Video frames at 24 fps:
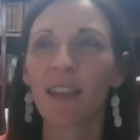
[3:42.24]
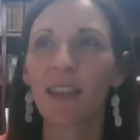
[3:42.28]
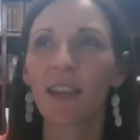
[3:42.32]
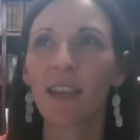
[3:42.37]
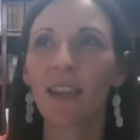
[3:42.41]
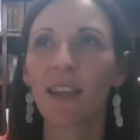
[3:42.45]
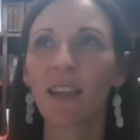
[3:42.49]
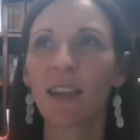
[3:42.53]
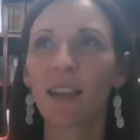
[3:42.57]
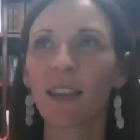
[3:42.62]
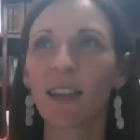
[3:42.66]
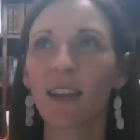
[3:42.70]

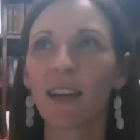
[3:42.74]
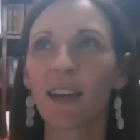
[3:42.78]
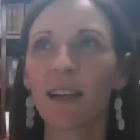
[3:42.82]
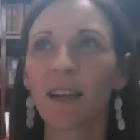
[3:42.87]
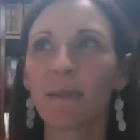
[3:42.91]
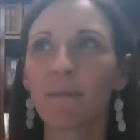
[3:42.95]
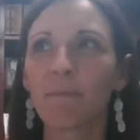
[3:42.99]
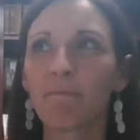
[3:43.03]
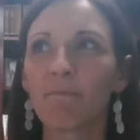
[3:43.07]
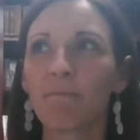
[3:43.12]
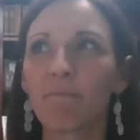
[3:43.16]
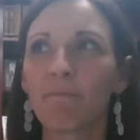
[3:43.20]
think
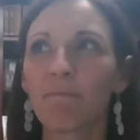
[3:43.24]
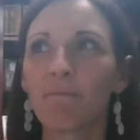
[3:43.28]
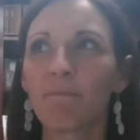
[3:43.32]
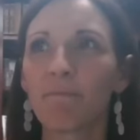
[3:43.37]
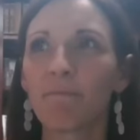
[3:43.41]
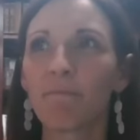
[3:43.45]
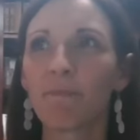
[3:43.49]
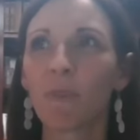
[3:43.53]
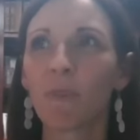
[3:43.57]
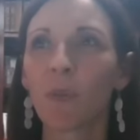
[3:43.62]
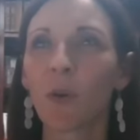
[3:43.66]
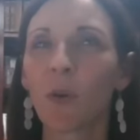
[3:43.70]

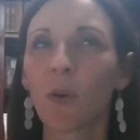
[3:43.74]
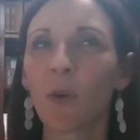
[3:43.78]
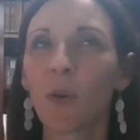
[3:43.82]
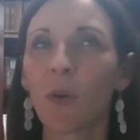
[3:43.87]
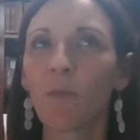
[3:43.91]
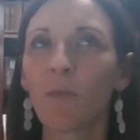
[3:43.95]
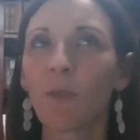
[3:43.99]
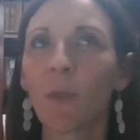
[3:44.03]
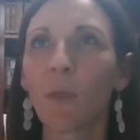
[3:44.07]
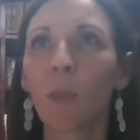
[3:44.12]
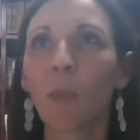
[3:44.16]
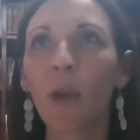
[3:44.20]

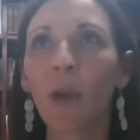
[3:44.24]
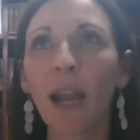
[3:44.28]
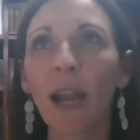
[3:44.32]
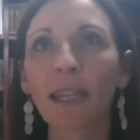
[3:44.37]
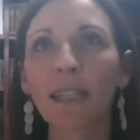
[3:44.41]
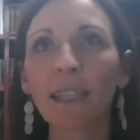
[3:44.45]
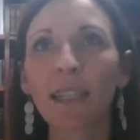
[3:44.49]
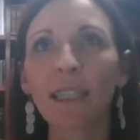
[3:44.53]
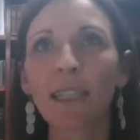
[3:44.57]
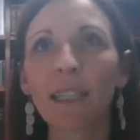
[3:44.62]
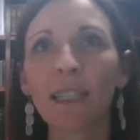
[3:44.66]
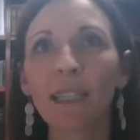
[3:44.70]
from a
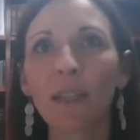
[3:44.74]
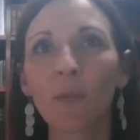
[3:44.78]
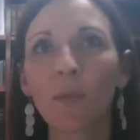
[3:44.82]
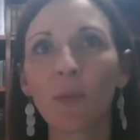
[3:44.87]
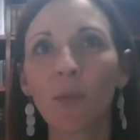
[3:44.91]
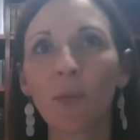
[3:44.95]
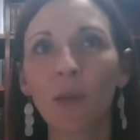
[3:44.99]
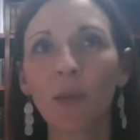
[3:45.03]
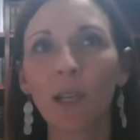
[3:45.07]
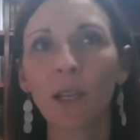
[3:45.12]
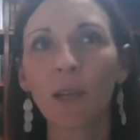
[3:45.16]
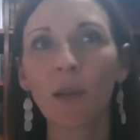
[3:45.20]
practice
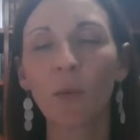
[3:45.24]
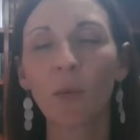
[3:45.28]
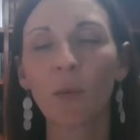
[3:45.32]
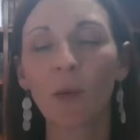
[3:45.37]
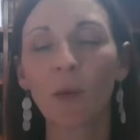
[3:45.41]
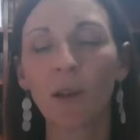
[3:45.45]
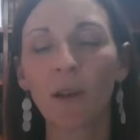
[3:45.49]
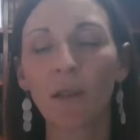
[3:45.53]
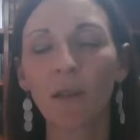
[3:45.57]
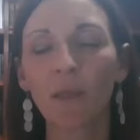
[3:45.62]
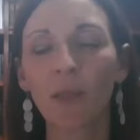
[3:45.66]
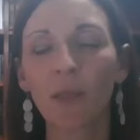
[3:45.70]
standpoint,
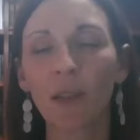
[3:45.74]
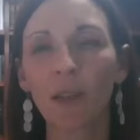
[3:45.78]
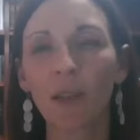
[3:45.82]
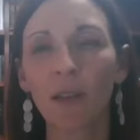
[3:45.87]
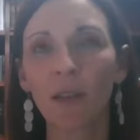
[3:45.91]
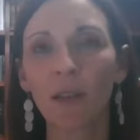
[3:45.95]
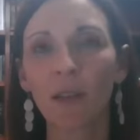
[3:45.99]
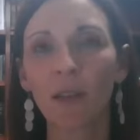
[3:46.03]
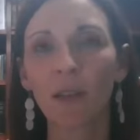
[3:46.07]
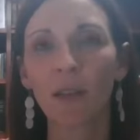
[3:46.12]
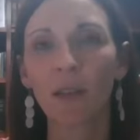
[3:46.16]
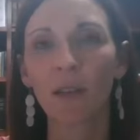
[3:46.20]
one of
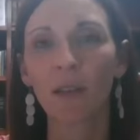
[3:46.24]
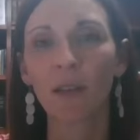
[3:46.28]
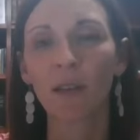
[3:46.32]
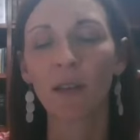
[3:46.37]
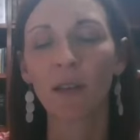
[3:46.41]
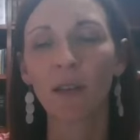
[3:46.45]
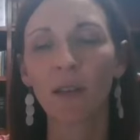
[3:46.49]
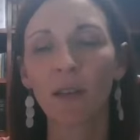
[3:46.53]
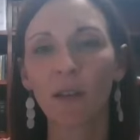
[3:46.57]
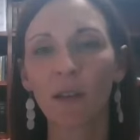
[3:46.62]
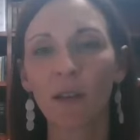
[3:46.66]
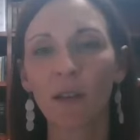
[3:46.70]
the,
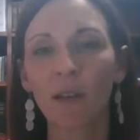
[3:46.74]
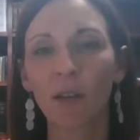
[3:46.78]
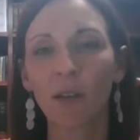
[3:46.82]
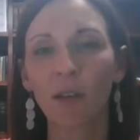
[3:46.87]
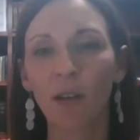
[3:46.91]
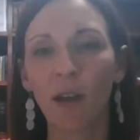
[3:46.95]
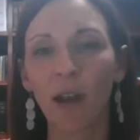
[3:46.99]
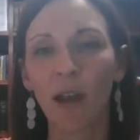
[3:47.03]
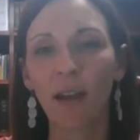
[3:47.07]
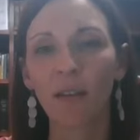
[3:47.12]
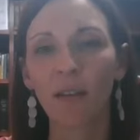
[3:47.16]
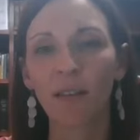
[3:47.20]
you know,
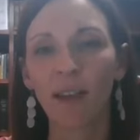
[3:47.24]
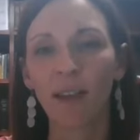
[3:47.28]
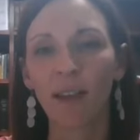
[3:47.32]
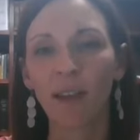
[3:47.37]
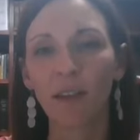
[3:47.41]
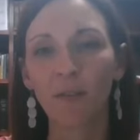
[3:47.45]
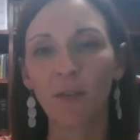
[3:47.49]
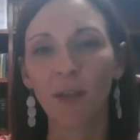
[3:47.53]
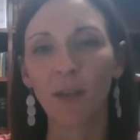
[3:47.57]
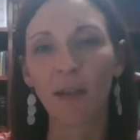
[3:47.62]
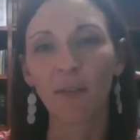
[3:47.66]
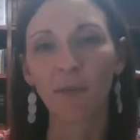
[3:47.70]
kind
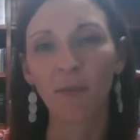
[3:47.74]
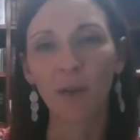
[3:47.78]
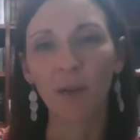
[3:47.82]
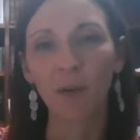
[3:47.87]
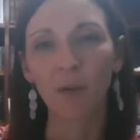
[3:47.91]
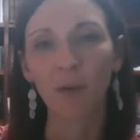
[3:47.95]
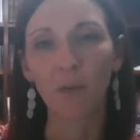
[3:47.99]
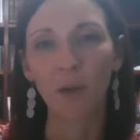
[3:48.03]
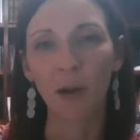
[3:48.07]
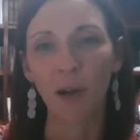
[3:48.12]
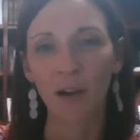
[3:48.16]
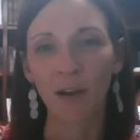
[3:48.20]
of
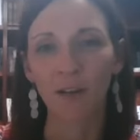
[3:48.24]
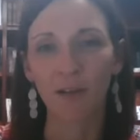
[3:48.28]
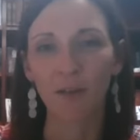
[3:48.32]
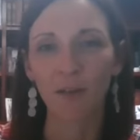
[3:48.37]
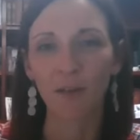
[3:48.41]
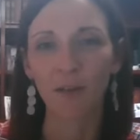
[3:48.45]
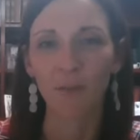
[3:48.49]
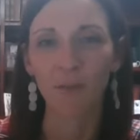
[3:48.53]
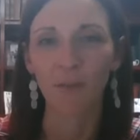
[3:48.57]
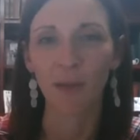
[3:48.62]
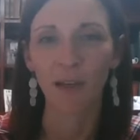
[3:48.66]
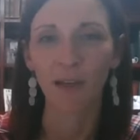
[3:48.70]

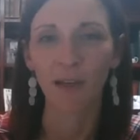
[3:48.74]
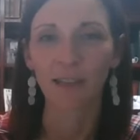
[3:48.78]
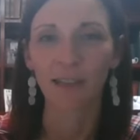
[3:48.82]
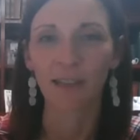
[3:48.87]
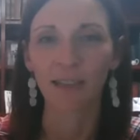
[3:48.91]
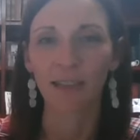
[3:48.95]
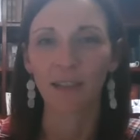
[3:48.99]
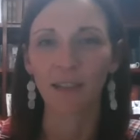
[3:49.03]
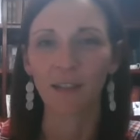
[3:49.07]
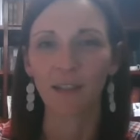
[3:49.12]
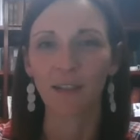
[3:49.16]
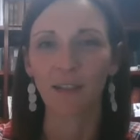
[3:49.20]
everywhere
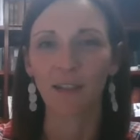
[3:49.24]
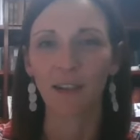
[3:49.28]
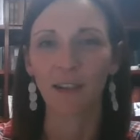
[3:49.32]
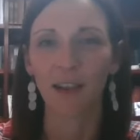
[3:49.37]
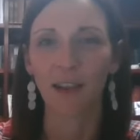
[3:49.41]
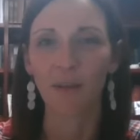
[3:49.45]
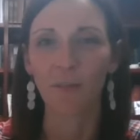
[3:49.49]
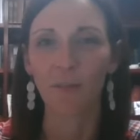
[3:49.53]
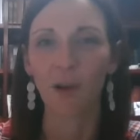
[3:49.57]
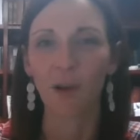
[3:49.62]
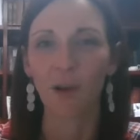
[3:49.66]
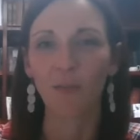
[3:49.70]
medicine,
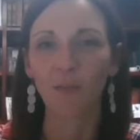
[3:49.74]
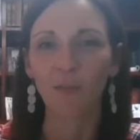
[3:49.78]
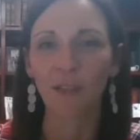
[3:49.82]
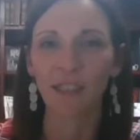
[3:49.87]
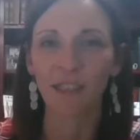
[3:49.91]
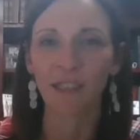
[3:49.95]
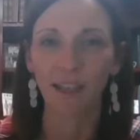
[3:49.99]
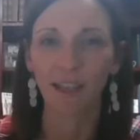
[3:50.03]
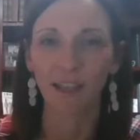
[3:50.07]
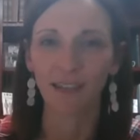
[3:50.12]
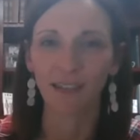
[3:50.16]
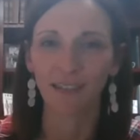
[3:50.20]
all of a
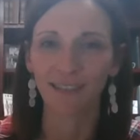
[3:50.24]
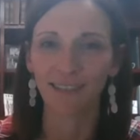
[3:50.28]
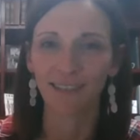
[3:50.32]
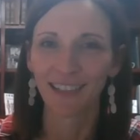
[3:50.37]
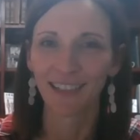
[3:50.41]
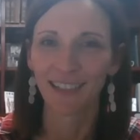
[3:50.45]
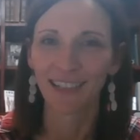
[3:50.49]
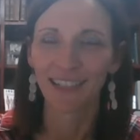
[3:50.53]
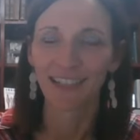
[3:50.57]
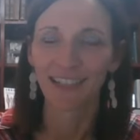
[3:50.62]
sudden,